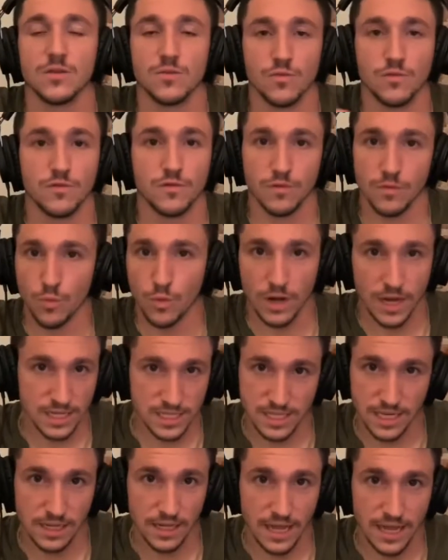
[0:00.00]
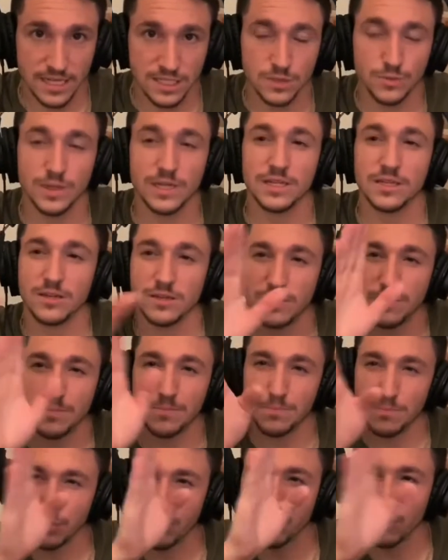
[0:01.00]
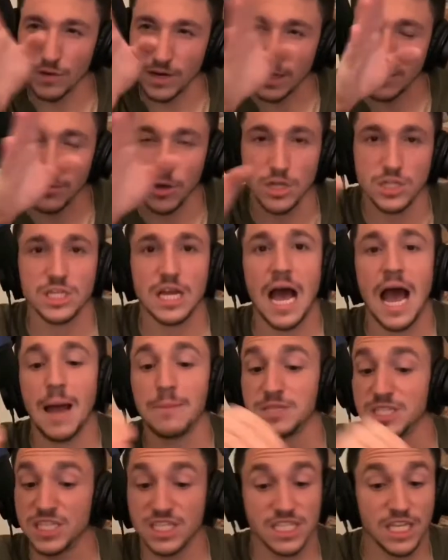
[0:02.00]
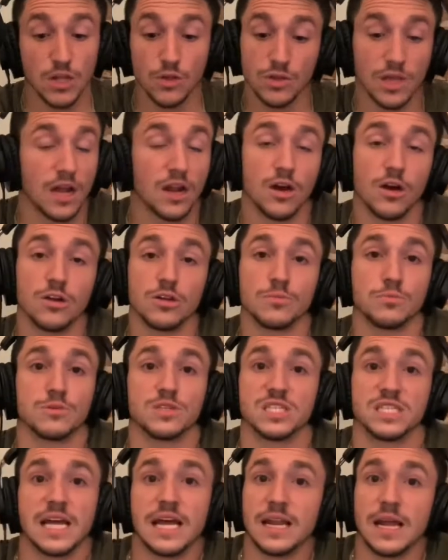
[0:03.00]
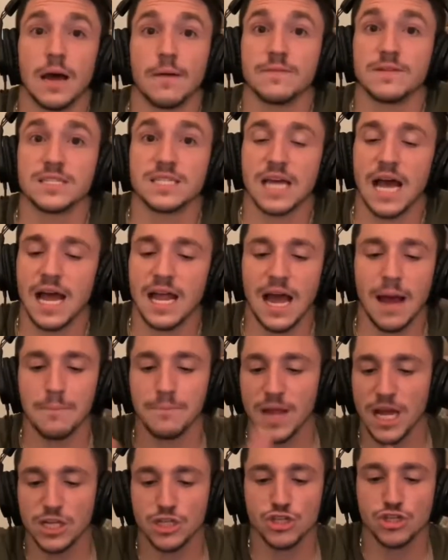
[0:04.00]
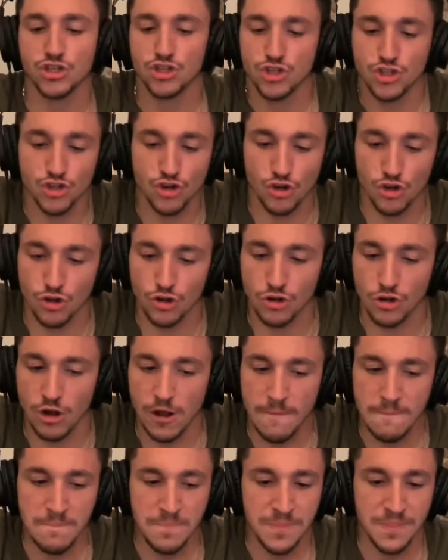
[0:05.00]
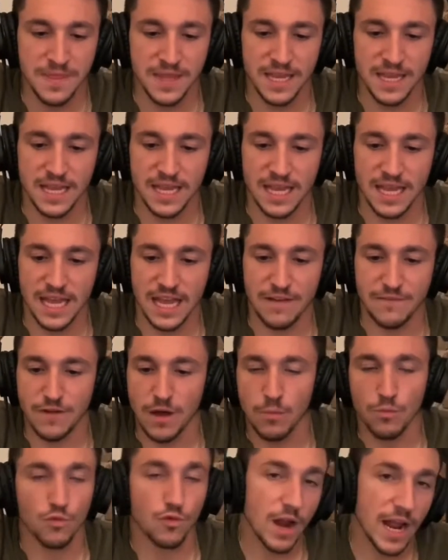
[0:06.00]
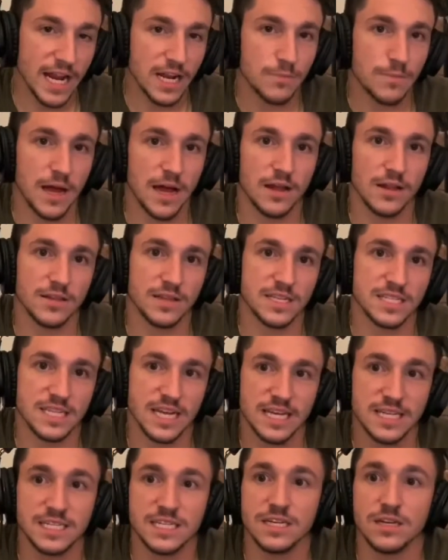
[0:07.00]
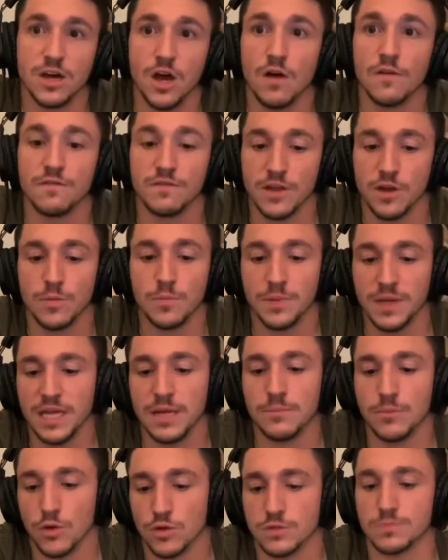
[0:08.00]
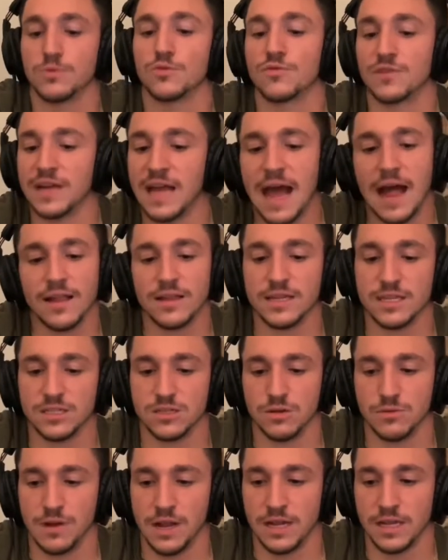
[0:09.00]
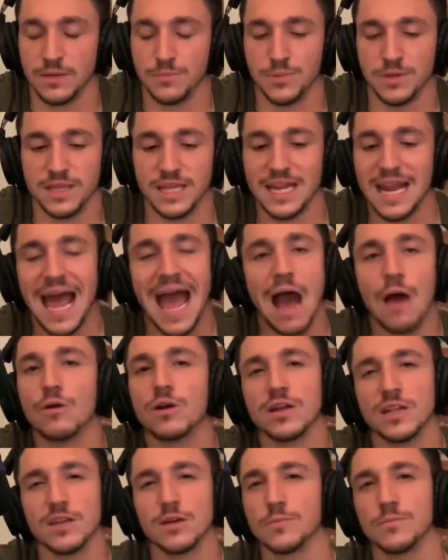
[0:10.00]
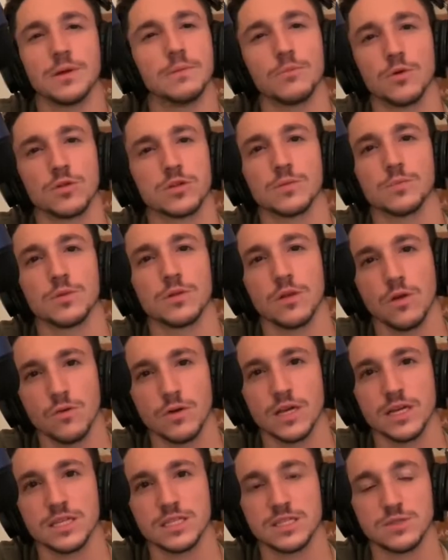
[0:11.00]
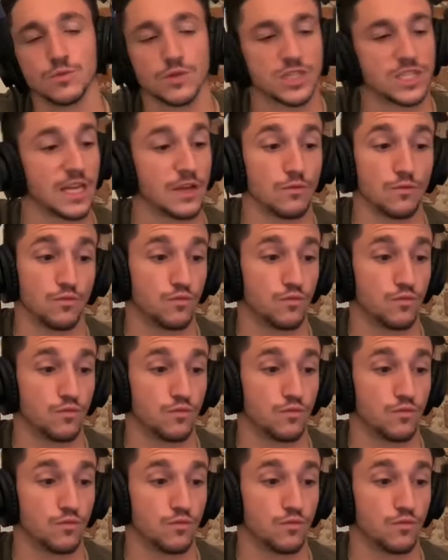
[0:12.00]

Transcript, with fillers: from what I said last week that pretty much. I'm still not 100% obviously. I, I'm not sure if I'm right about this idea of there being multiple realities already, but then how can there be multiple Lokis, which they